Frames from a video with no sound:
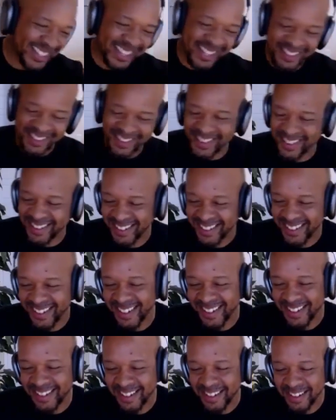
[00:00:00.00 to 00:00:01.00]

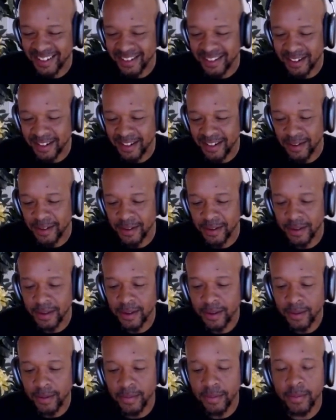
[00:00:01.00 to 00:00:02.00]

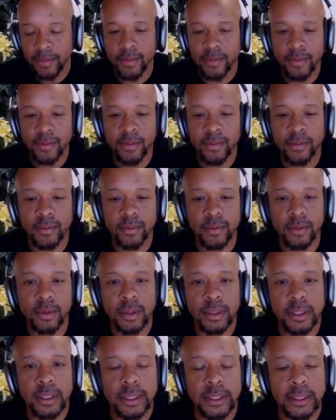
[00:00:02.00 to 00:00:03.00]

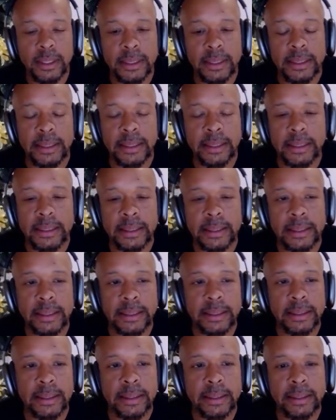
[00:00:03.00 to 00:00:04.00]

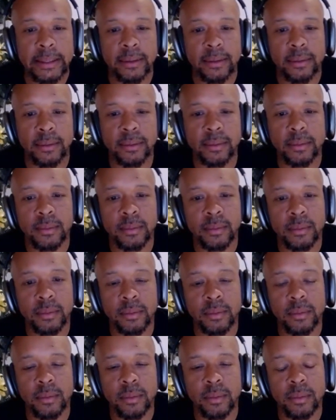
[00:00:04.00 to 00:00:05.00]

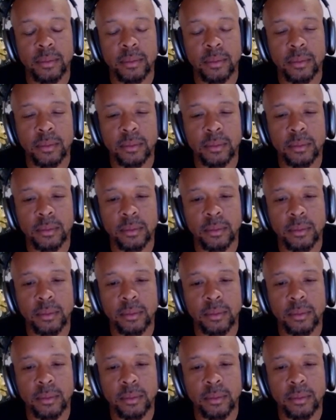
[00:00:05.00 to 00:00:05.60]
(silent)